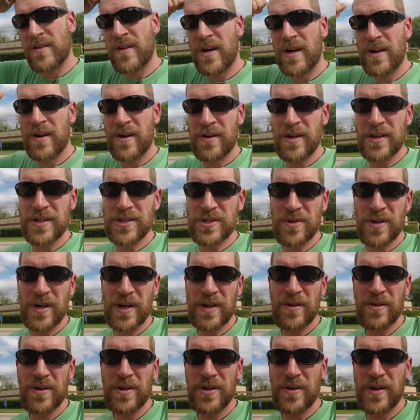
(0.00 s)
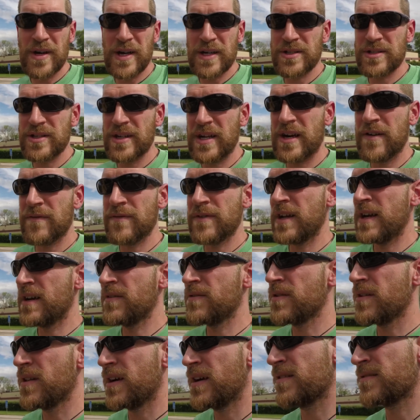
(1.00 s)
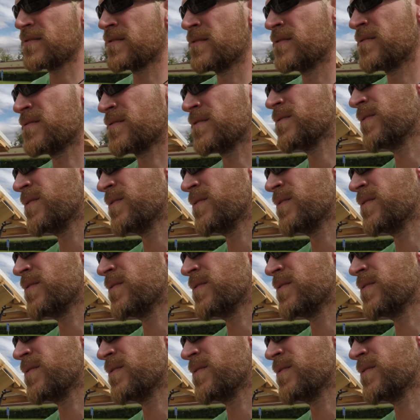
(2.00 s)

not on a trailer, you actually have to have a licensed